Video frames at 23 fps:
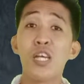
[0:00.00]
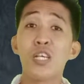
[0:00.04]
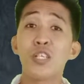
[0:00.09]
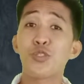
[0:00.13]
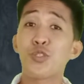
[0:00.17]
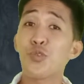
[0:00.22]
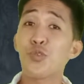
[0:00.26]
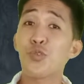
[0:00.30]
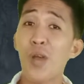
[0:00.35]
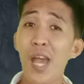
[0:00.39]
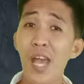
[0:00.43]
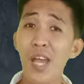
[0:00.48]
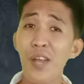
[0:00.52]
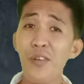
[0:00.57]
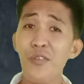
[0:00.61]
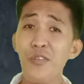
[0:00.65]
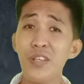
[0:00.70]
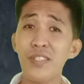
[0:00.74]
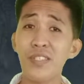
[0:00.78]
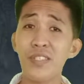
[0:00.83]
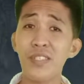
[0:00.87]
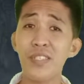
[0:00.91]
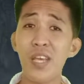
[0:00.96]
To
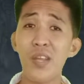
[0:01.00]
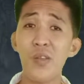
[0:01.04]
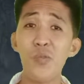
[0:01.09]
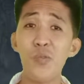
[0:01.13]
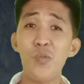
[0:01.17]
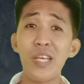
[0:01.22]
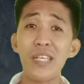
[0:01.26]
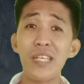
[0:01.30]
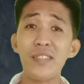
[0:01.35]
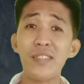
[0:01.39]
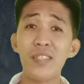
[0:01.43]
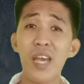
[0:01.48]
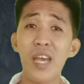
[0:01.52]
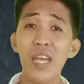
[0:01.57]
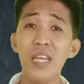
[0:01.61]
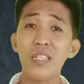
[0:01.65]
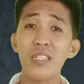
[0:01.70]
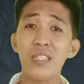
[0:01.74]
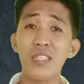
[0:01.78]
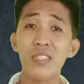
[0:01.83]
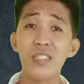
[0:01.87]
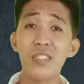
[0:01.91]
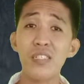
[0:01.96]
understand why
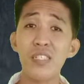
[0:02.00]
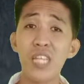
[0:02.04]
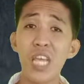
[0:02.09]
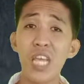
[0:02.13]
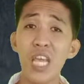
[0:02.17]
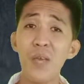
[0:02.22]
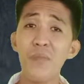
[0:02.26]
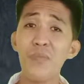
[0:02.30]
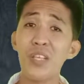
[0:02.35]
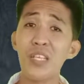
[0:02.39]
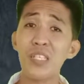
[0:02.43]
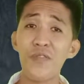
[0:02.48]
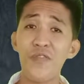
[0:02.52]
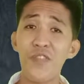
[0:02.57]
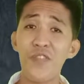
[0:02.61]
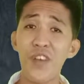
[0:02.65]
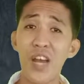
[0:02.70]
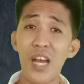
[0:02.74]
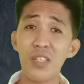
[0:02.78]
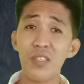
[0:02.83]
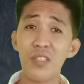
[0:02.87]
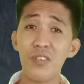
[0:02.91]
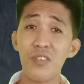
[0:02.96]
scientists named these
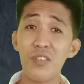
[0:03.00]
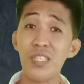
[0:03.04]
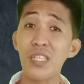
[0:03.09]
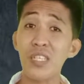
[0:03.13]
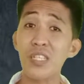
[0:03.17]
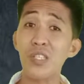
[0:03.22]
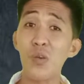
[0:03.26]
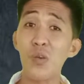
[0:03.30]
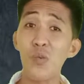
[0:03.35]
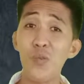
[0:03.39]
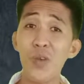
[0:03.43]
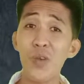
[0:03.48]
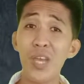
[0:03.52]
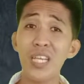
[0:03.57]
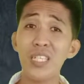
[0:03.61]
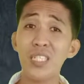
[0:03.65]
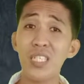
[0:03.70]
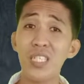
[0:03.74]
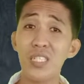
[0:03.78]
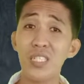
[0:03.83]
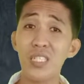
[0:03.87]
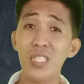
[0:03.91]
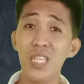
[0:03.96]
factors in the way
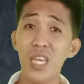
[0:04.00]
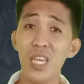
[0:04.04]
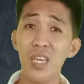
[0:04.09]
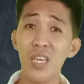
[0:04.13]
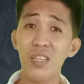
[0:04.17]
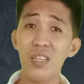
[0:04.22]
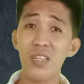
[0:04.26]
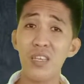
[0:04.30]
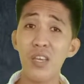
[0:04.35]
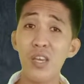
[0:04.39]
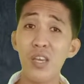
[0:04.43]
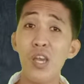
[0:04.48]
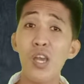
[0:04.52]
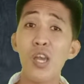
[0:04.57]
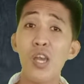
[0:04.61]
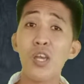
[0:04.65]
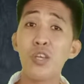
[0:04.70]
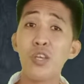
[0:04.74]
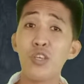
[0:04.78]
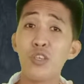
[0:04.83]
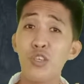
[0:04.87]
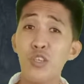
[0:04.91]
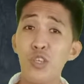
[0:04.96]
they did,
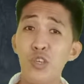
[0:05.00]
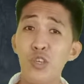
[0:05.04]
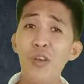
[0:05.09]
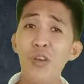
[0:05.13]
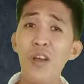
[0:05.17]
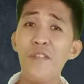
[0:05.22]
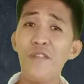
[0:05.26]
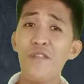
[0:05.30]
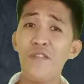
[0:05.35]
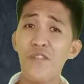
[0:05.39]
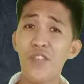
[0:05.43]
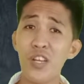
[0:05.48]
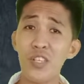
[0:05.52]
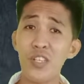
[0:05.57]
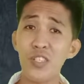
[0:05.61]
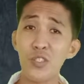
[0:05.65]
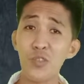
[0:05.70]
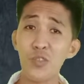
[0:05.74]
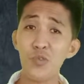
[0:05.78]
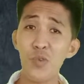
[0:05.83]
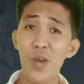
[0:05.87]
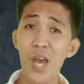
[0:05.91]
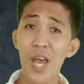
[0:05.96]
you have first
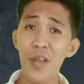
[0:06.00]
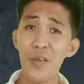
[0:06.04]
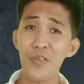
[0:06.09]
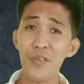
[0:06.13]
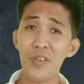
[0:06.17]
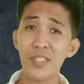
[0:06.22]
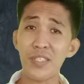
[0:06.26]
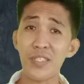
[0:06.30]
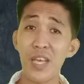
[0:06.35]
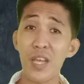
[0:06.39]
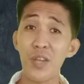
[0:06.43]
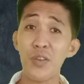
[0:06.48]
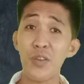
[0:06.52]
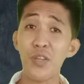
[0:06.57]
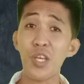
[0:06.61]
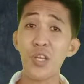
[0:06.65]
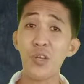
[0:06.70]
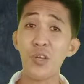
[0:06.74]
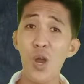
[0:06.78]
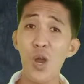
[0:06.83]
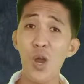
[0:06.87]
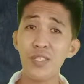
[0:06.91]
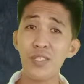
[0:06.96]
to understand the
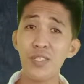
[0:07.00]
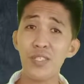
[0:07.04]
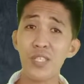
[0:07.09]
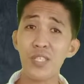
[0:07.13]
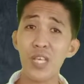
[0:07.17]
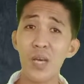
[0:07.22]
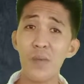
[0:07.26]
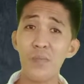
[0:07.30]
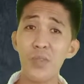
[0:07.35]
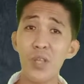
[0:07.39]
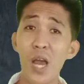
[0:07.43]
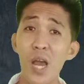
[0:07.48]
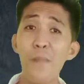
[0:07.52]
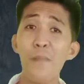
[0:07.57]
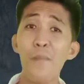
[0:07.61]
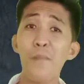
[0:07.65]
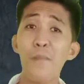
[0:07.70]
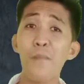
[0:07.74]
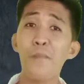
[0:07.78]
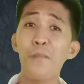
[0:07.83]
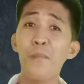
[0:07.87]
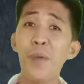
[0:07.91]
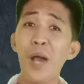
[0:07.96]
concept of
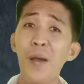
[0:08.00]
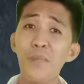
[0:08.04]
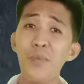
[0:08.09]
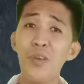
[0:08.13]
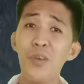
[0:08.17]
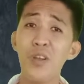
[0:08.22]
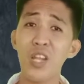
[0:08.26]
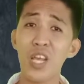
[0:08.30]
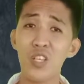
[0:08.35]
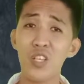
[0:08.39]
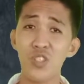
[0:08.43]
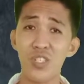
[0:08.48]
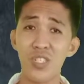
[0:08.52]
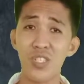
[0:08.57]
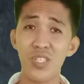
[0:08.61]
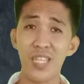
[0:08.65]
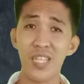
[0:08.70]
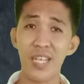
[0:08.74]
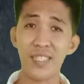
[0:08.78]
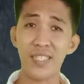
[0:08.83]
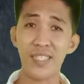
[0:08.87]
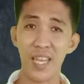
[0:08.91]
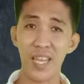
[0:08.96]
population
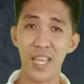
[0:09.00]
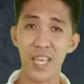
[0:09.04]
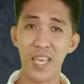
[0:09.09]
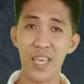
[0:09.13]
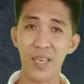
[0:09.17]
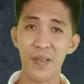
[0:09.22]
density.